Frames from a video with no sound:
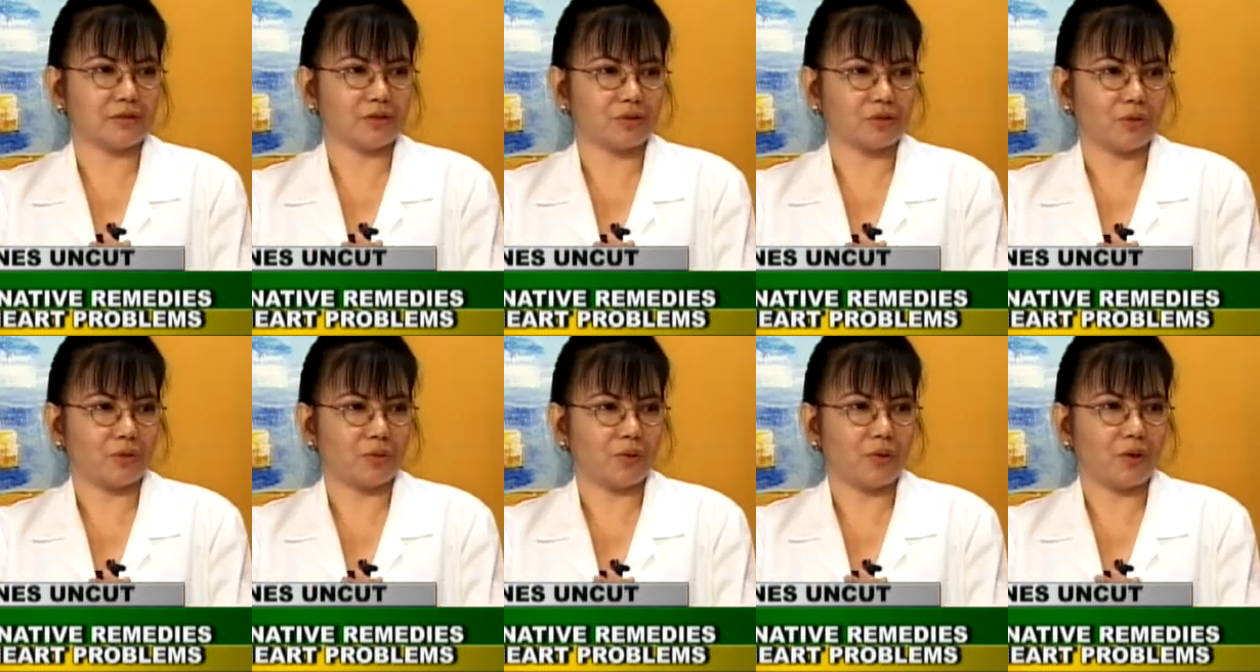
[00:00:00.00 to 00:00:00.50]

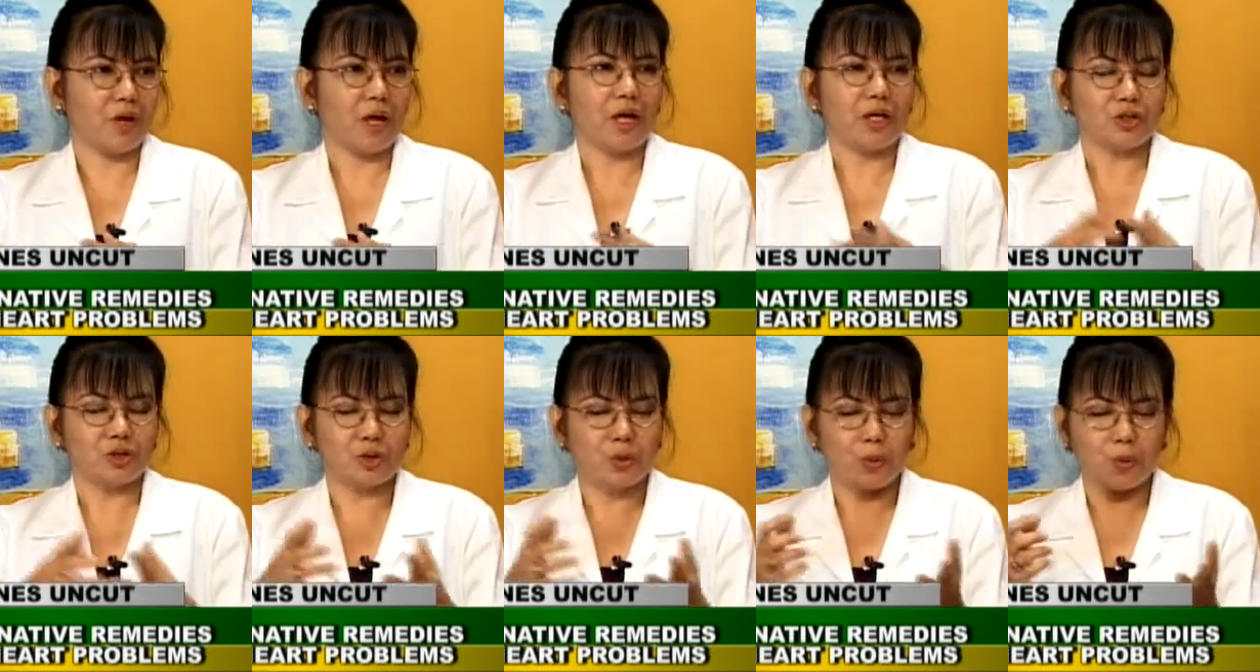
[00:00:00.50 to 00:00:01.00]
So,
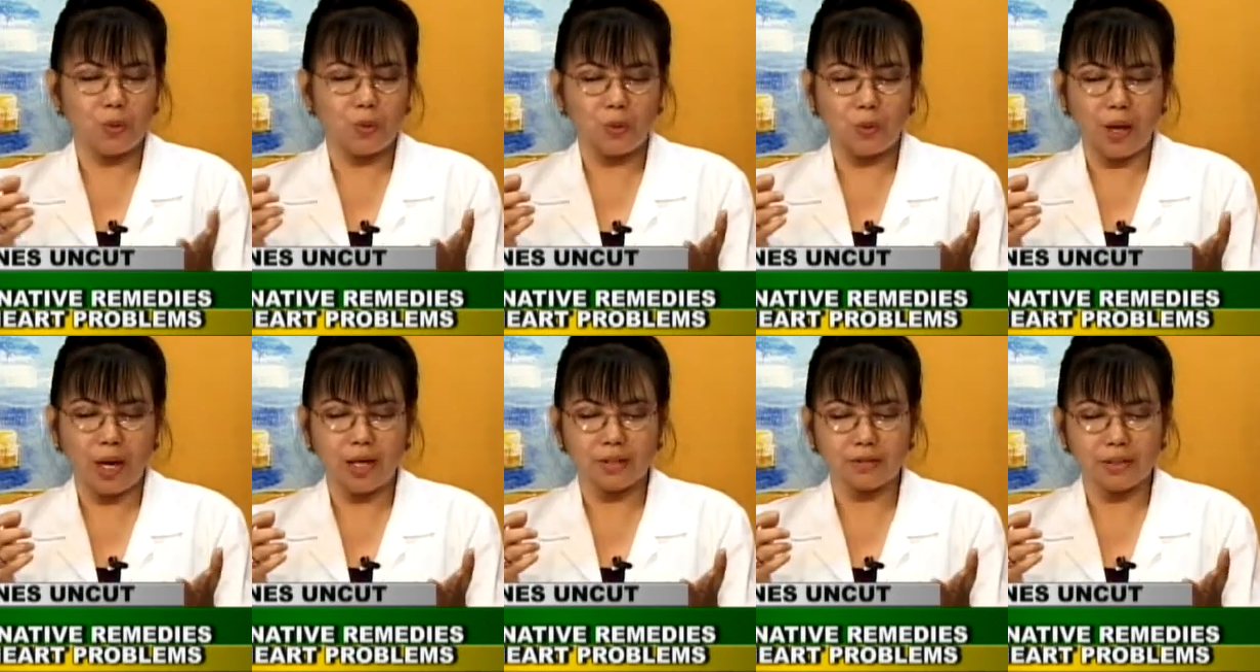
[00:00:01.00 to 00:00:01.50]
so
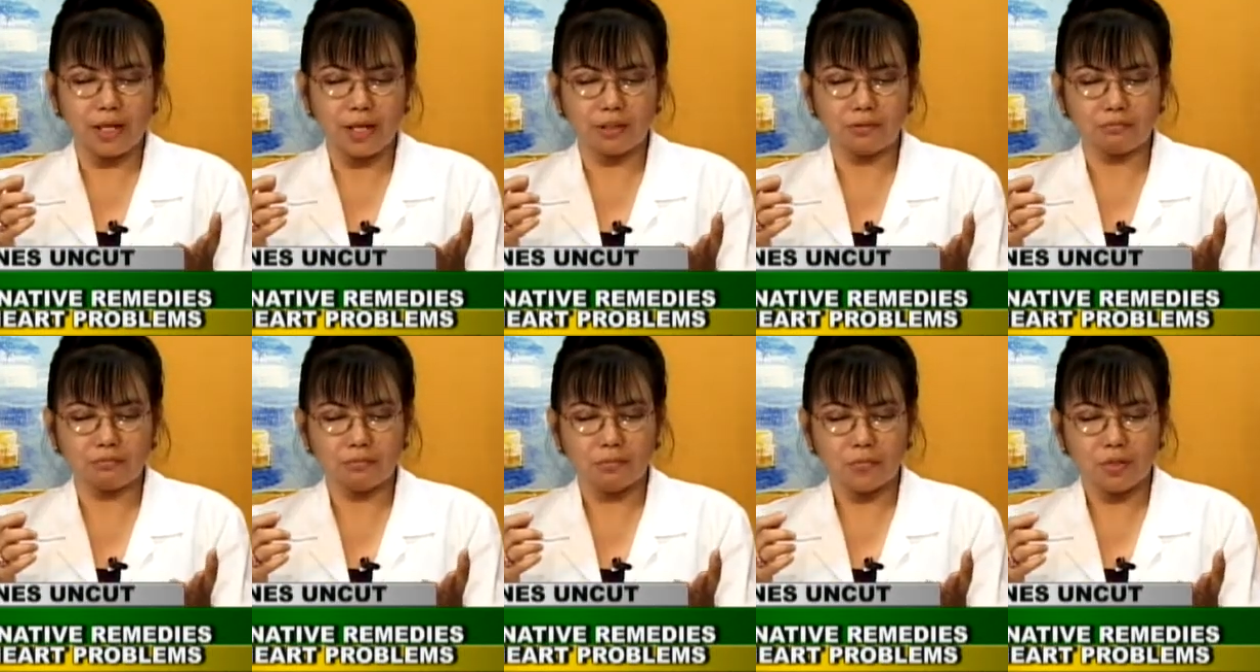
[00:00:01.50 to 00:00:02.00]
and
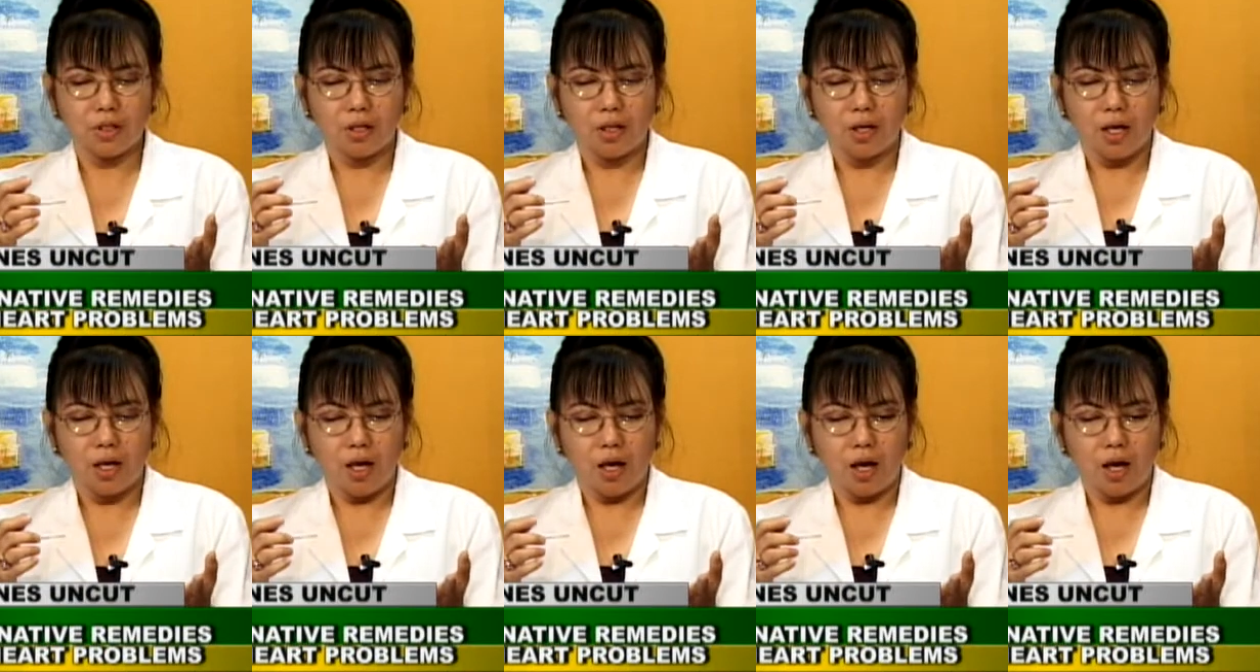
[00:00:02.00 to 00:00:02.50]
then
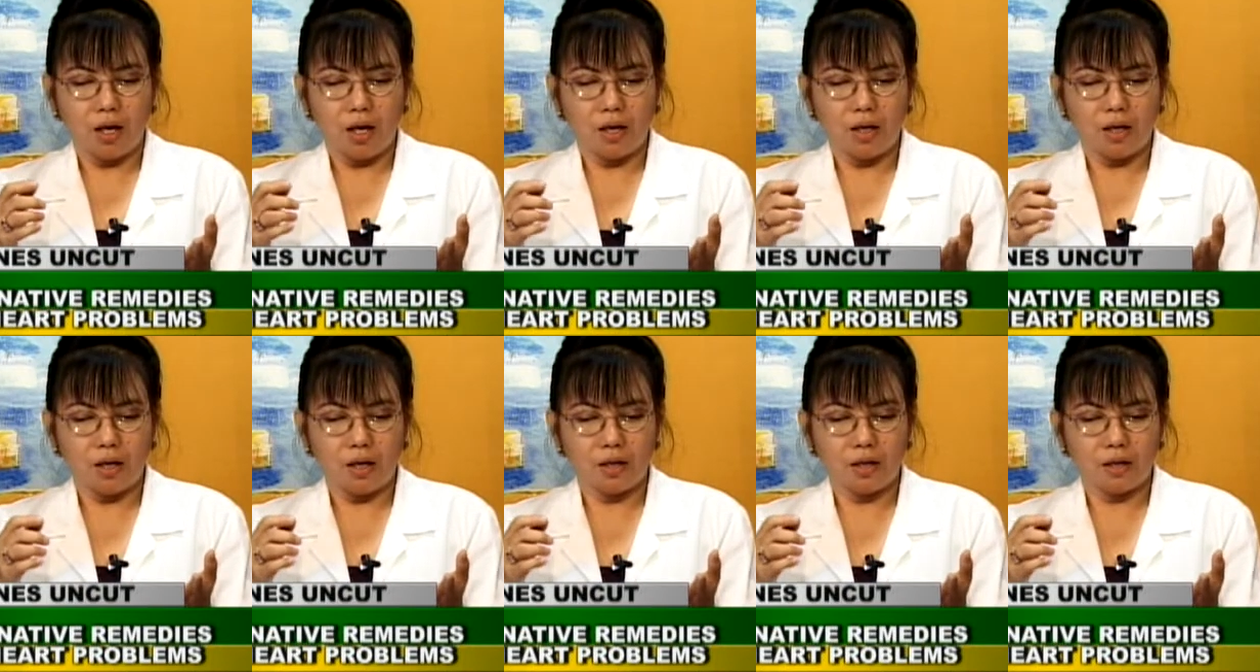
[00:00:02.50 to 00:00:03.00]

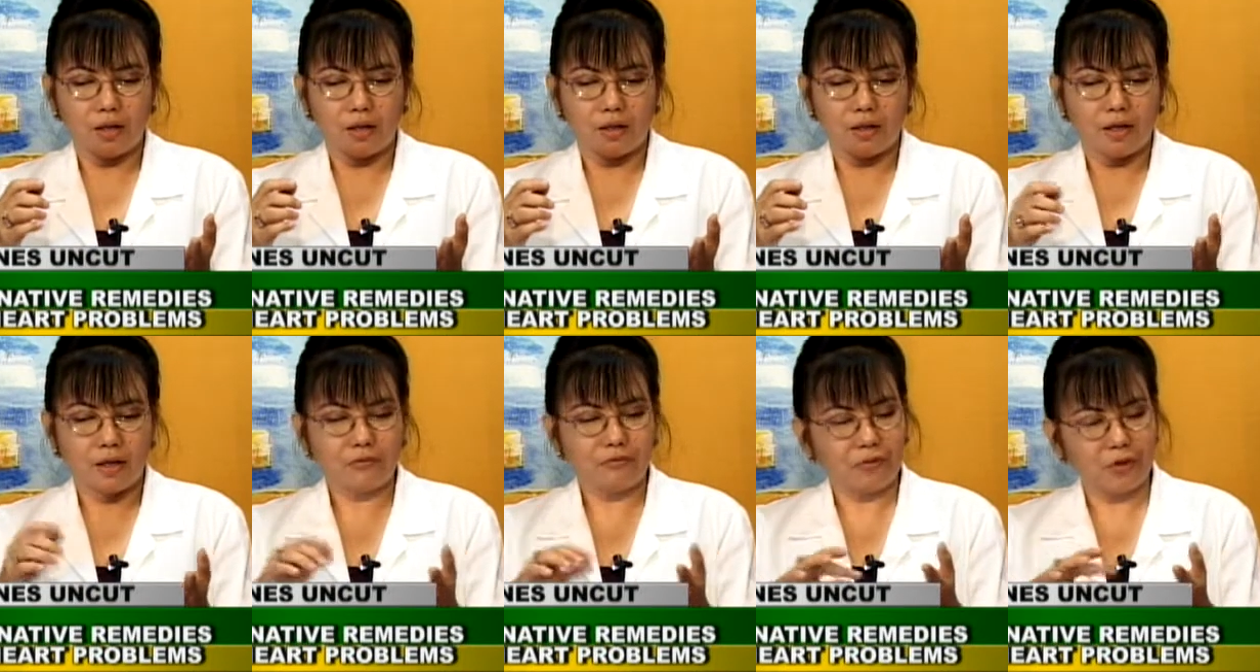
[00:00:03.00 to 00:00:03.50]

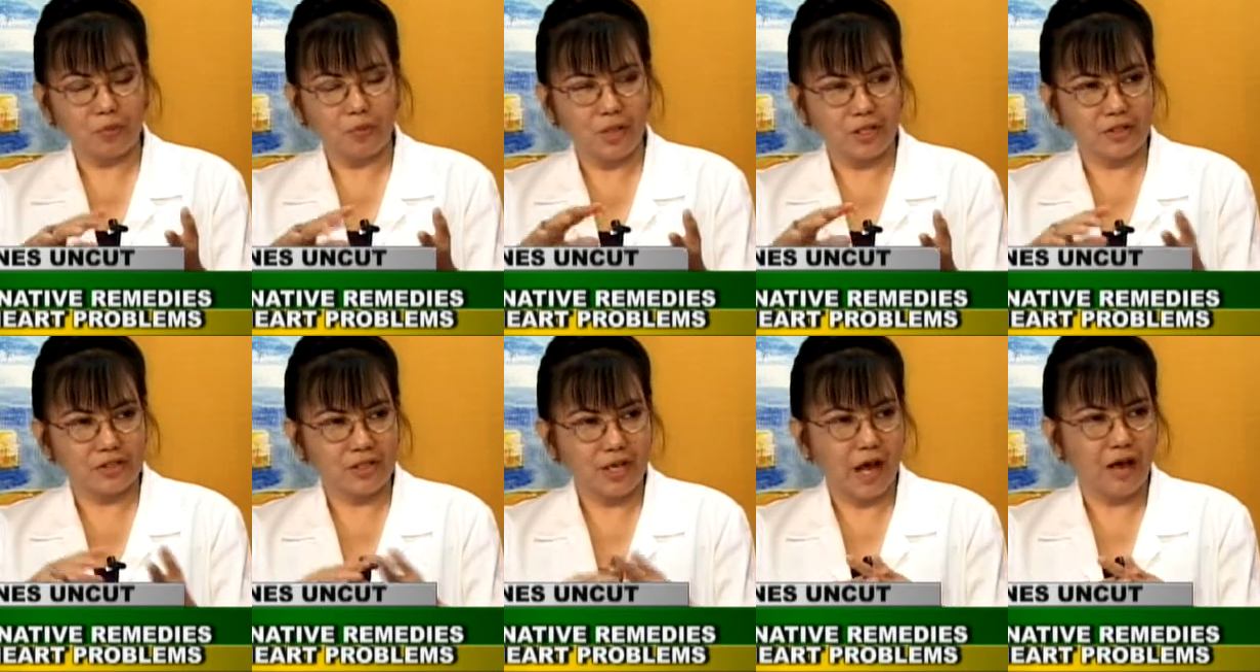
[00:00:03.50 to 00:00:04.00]
uh, a few
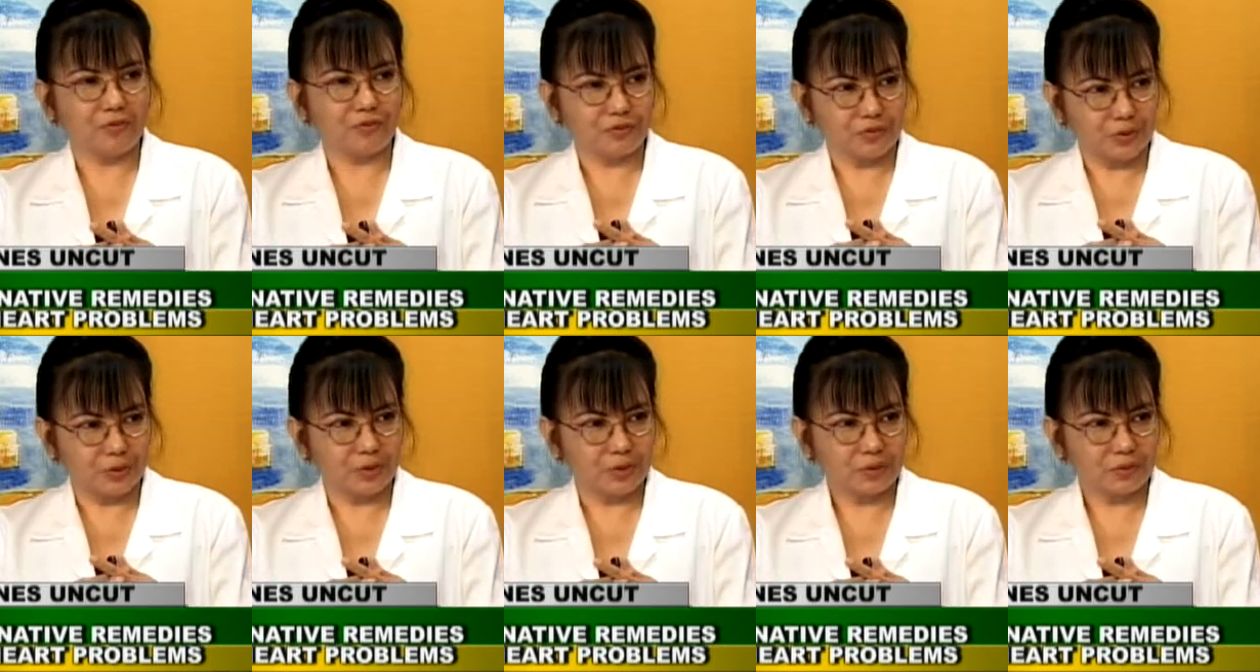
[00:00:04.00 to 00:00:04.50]
months
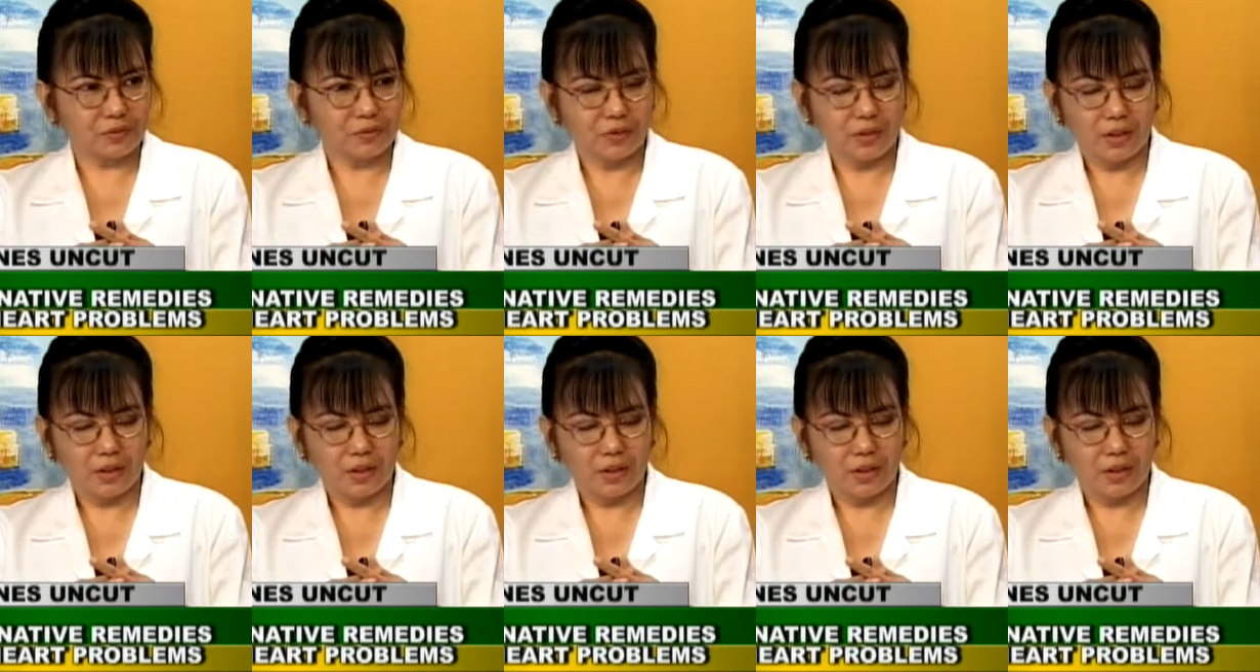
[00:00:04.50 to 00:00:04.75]
after,